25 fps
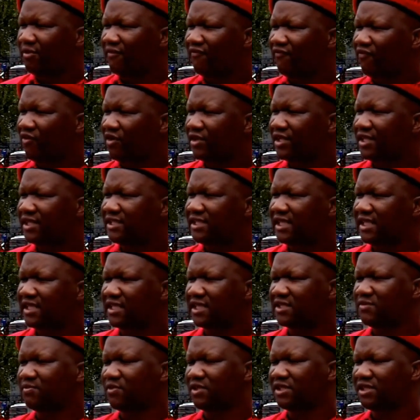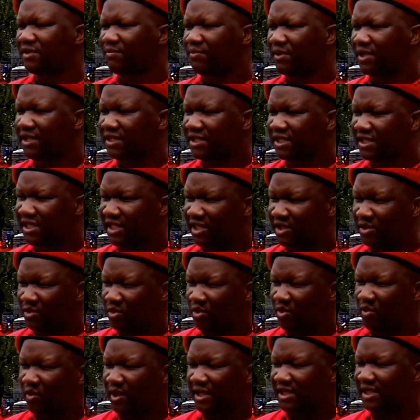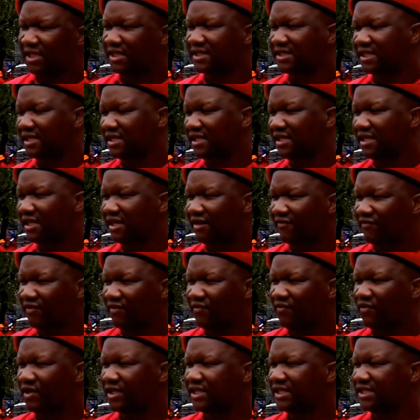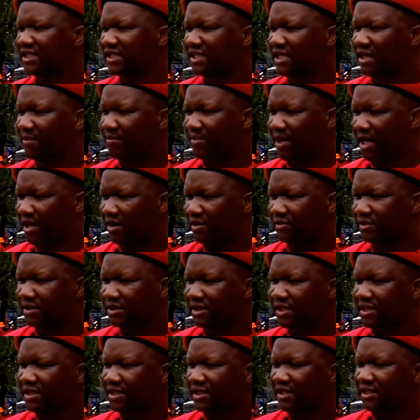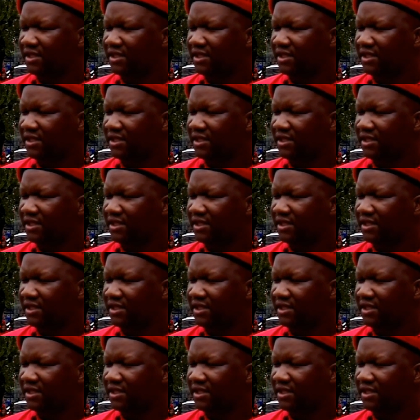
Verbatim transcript: before they take responsibility, they know what is the EFF, what is it about.